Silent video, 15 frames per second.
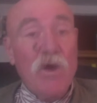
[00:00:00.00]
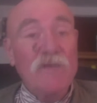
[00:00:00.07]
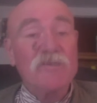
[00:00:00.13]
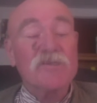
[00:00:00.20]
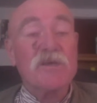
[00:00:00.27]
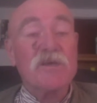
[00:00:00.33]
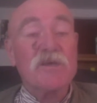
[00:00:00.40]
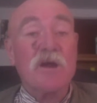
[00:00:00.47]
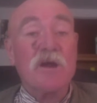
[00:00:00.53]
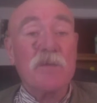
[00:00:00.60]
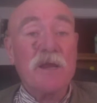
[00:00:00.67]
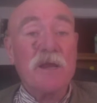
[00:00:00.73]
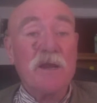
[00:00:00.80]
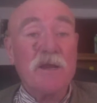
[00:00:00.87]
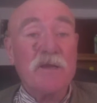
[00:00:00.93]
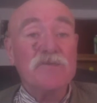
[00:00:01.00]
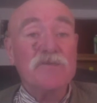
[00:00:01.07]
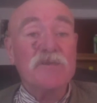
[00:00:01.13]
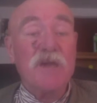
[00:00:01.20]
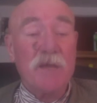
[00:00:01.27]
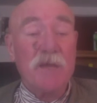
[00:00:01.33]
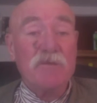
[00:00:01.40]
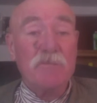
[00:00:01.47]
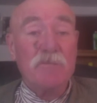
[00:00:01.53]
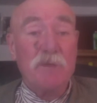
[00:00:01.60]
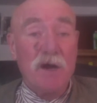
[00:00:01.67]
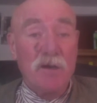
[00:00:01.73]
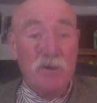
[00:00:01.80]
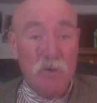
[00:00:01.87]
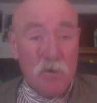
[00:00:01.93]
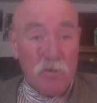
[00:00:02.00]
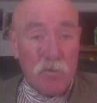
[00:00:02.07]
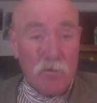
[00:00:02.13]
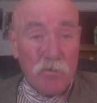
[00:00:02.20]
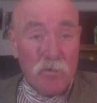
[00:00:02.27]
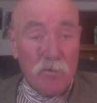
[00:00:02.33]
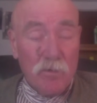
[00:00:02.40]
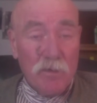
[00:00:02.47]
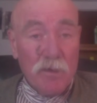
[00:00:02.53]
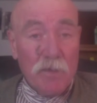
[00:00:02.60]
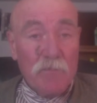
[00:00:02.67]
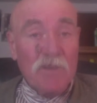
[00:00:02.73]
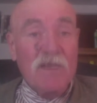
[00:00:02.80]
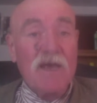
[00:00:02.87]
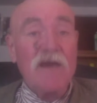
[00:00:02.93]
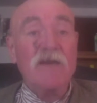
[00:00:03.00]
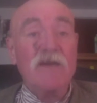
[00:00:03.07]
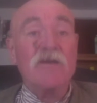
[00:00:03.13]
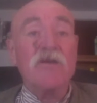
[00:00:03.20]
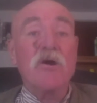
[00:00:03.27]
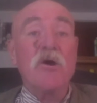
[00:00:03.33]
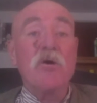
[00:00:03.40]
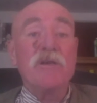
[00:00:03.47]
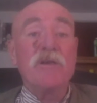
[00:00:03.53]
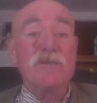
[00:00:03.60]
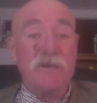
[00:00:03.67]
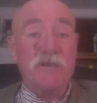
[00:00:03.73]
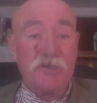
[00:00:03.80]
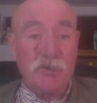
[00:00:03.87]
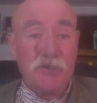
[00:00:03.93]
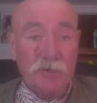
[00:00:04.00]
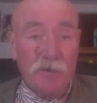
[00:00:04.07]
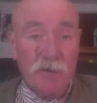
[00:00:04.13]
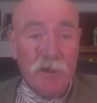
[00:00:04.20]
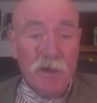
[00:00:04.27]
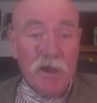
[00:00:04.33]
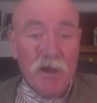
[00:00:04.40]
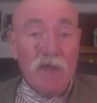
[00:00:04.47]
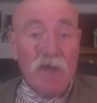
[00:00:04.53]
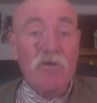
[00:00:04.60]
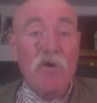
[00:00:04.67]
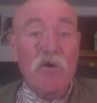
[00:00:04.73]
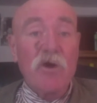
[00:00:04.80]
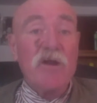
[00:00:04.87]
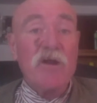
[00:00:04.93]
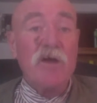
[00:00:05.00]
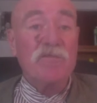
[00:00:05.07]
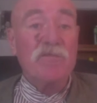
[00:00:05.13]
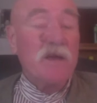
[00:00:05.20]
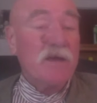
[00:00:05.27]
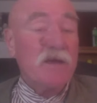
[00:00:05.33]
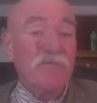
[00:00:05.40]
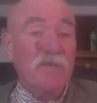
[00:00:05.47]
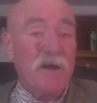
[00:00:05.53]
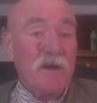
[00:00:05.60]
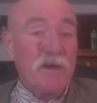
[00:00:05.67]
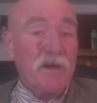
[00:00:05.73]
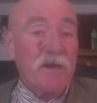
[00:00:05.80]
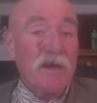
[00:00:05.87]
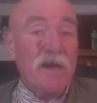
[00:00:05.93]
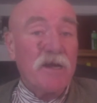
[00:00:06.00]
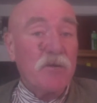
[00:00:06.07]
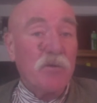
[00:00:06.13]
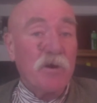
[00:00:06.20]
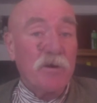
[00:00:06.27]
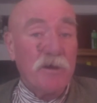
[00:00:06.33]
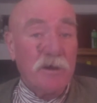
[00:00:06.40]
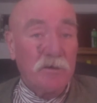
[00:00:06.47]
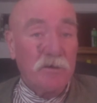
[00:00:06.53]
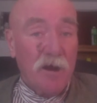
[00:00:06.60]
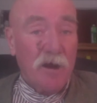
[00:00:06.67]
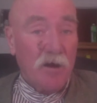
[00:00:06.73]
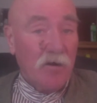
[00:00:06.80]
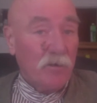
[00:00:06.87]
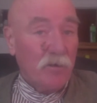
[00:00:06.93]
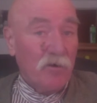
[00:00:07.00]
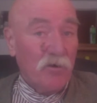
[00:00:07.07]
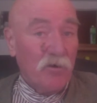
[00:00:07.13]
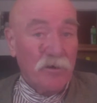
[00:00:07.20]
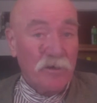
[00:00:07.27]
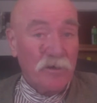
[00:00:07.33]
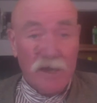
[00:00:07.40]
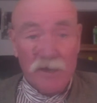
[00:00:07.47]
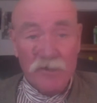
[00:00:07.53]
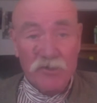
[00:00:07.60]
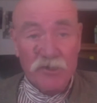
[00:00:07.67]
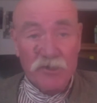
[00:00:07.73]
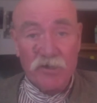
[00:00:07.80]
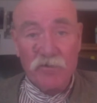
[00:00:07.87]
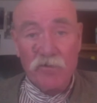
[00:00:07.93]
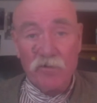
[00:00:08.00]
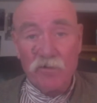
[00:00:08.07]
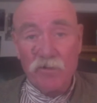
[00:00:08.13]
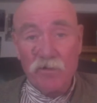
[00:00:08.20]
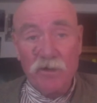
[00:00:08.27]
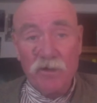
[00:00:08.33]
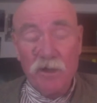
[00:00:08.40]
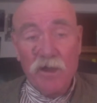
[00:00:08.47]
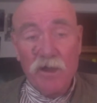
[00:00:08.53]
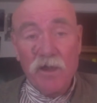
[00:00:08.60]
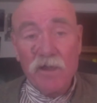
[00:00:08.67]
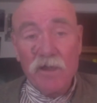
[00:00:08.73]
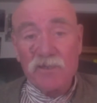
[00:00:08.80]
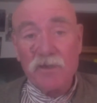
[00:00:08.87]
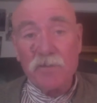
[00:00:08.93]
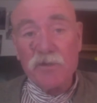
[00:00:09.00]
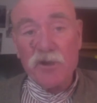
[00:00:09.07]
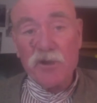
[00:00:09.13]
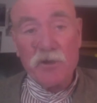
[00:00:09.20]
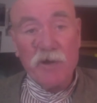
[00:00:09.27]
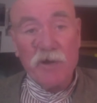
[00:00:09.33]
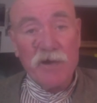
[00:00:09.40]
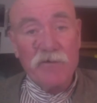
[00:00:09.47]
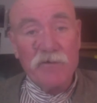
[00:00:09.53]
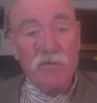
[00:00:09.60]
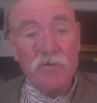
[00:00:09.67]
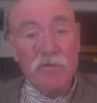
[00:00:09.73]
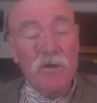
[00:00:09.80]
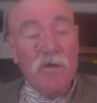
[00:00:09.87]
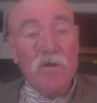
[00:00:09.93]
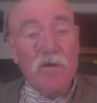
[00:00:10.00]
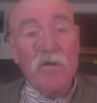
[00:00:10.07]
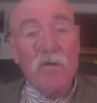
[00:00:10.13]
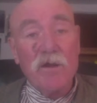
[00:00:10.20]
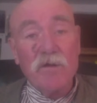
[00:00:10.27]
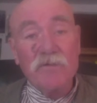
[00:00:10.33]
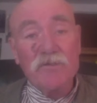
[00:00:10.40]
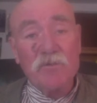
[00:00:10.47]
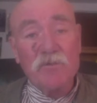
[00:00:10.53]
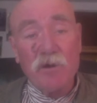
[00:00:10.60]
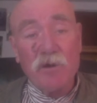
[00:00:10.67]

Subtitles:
the Armenians came to Baku, but they had no intention of going off and fighting anywhere near Karabakh or in Genge or in Sabirabad or elsewhere.